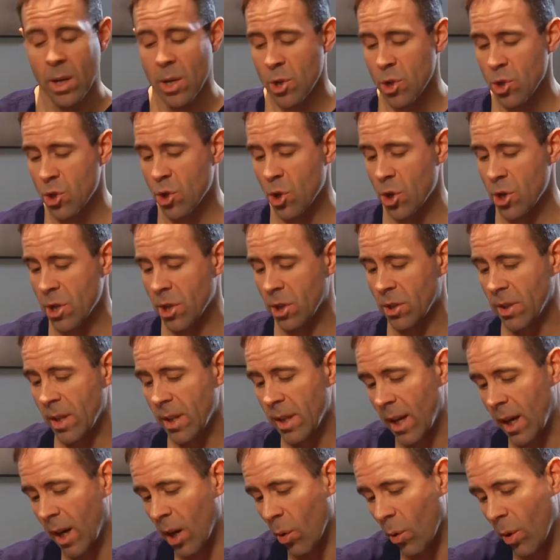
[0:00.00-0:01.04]
Surgically,
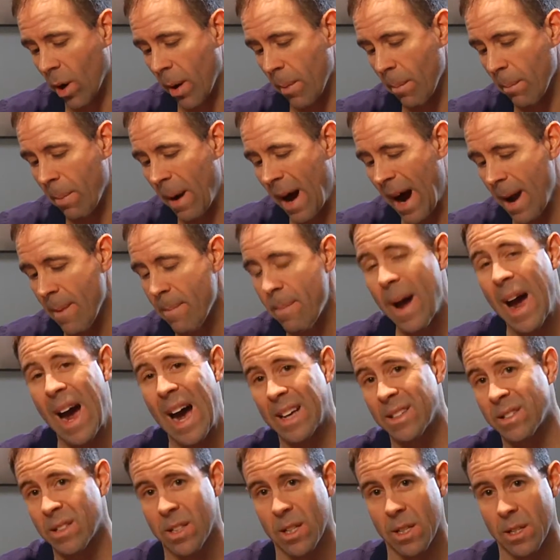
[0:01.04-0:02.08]
they go in and
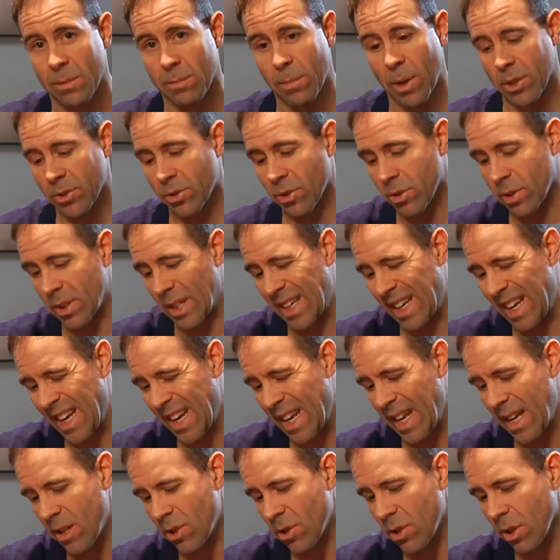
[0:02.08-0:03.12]
bypass these muscles and get
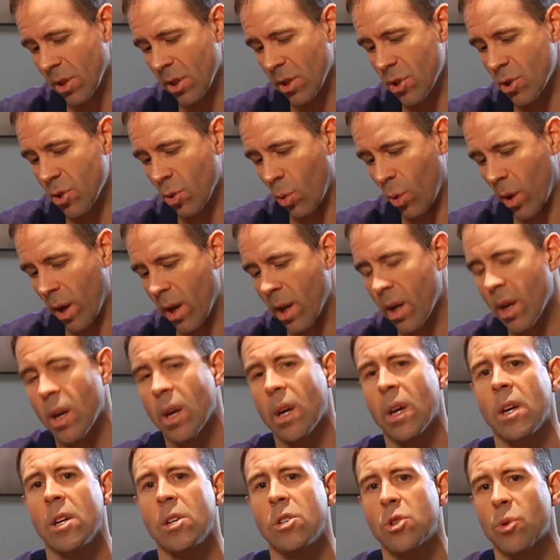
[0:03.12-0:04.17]
into the joint
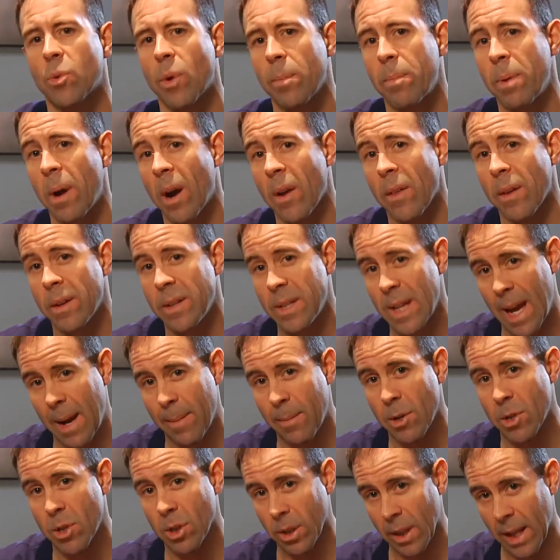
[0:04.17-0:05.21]
to repair the
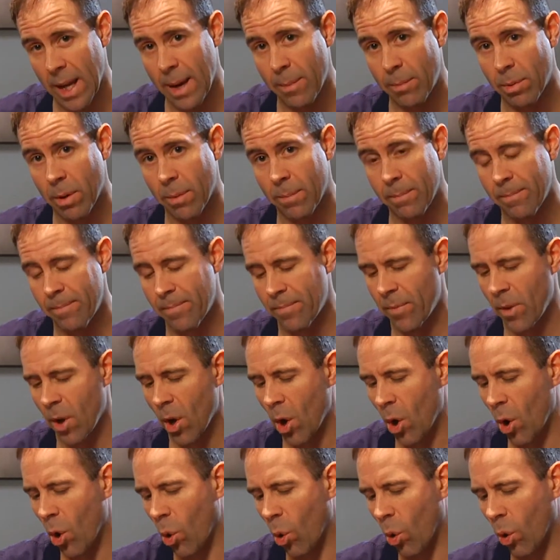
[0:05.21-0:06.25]
damaged labrum
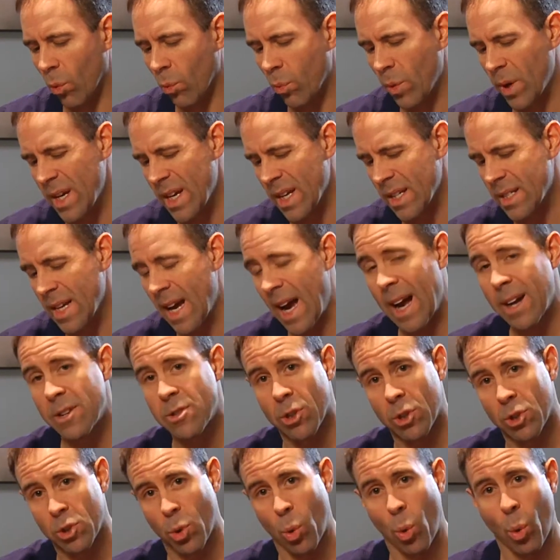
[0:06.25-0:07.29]
or reattach
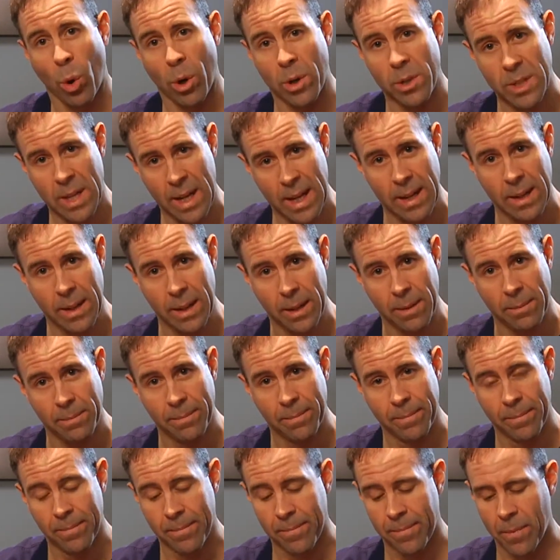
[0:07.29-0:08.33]
a torn tendon.
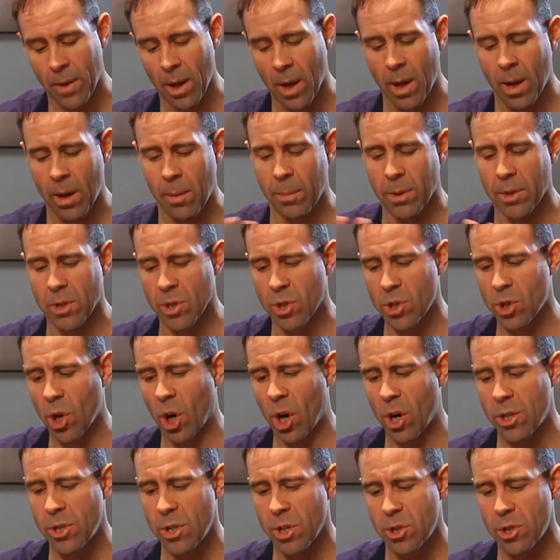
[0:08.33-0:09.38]
But the
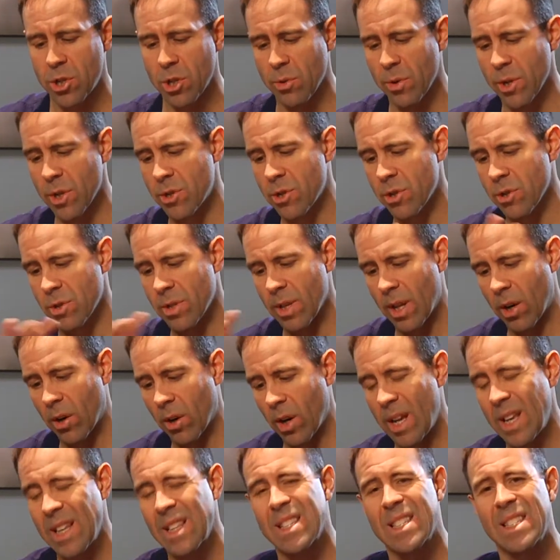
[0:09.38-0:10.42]
scar tissue issues that are
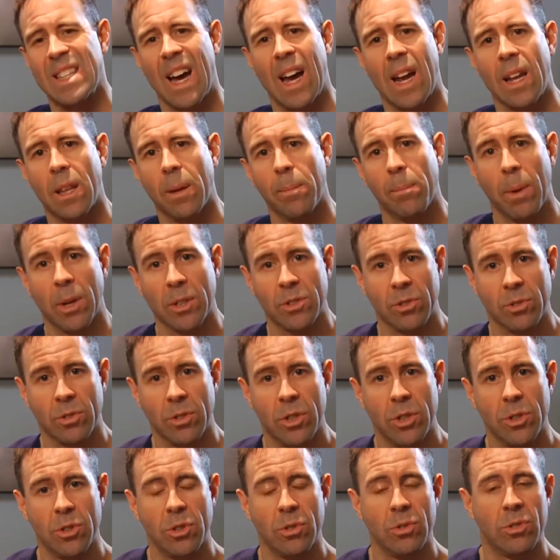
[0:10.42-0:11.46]
inside the muscle
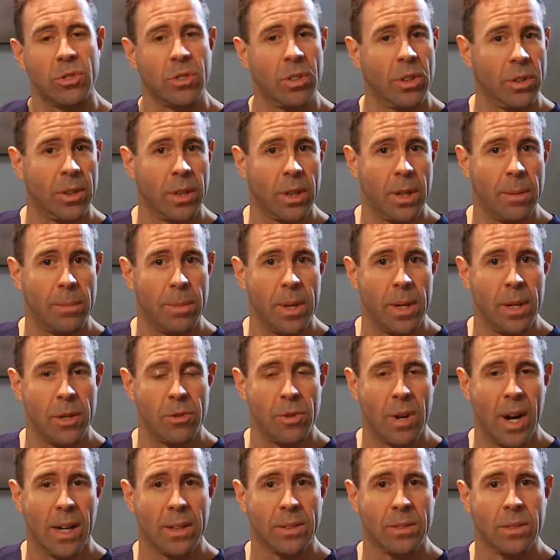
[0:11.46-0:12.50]
tissue still need to be
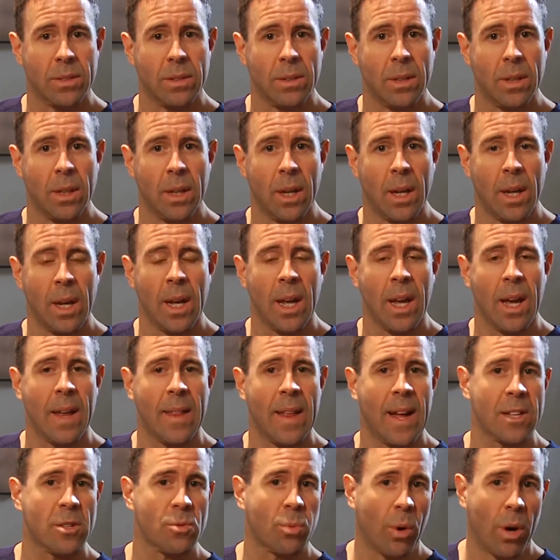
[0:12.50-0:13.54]
addressed. And
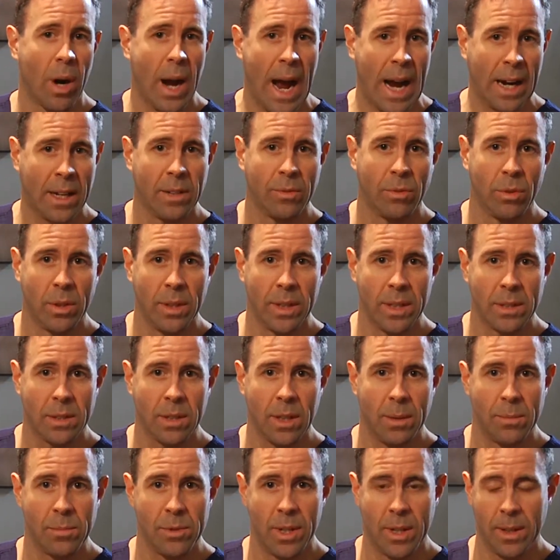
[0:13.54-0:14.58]
that's where active release
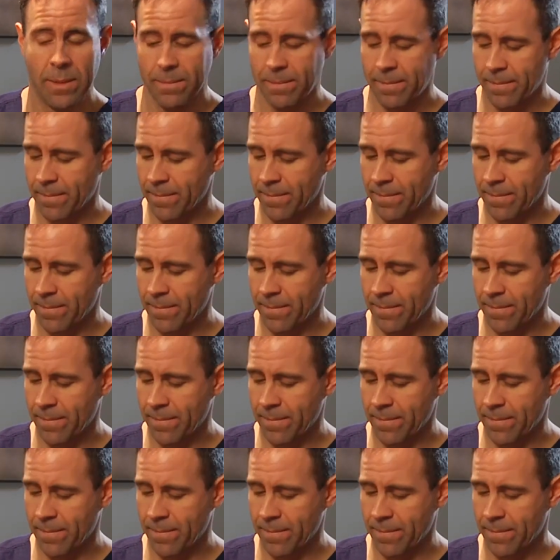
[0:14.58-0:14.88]
comes in.